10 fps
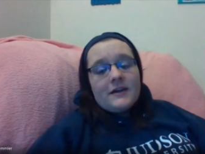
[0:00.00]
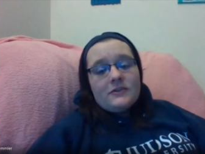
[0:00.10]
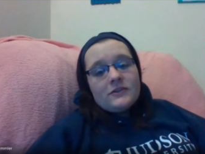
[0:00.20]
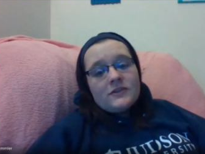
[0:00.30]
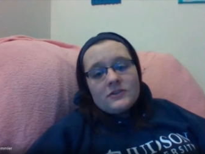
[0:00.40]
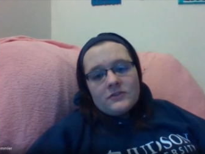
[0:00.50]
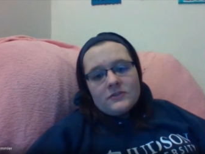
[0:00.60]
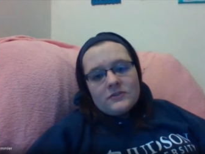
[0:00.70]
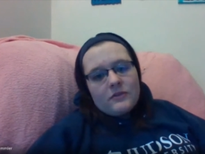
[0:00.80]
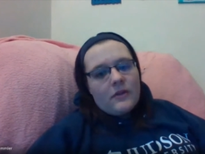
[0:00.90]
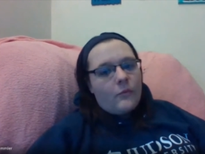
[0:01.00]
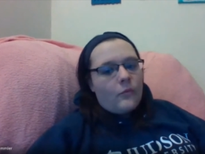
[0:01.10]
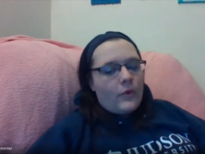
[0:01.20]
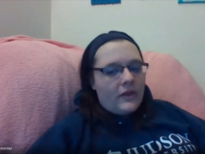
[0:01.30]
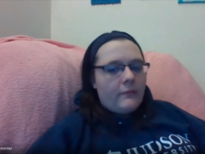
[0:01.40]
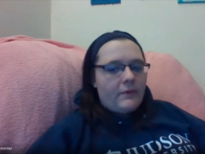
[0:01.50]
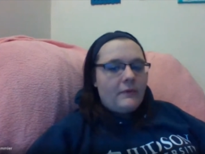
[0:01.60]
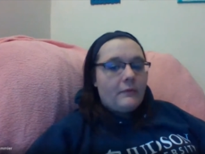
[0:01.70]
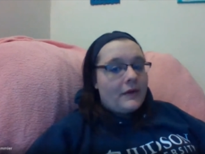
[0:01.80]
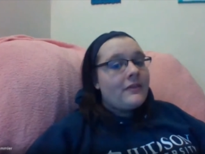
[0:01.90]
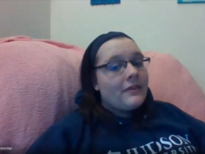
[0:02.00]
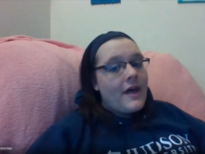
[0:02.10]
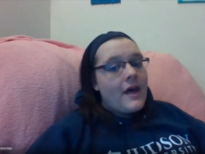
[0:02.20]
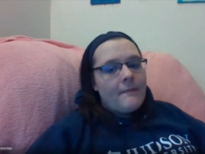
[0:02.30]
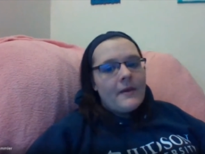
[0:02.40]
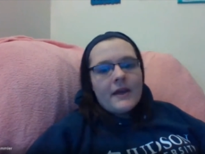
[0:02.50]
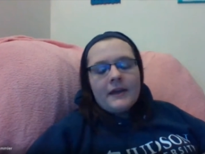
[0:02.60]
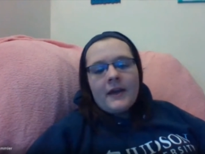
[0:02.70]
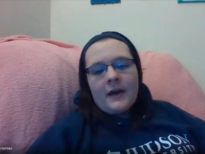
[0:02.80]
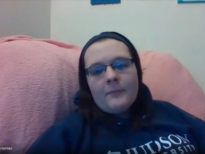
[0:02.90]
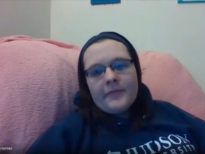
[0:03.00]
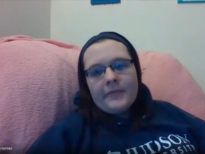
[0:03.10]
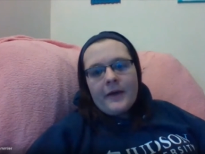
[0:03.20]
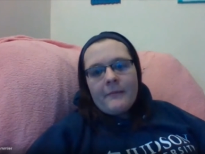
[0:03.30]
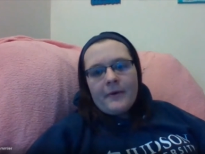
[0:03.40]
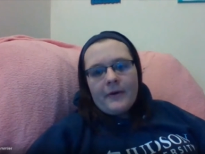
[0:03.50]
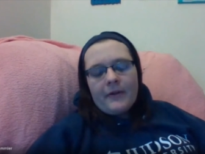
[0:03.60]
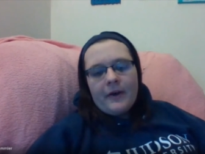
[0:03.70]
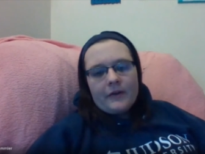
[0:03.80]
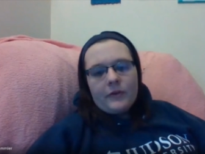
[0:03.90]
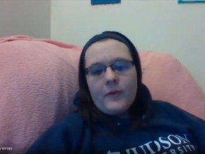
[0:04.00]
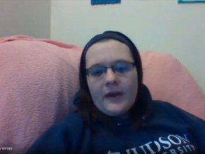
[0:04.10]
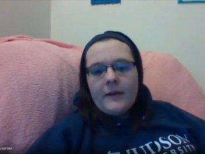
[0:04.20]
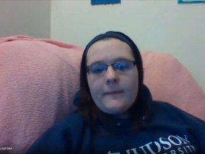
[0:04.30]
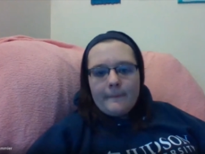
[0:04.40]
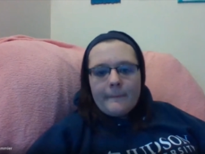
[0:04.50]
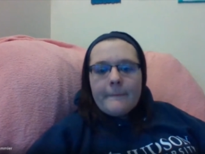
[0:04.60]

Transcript: A traditional student will be with them and helping them along the way.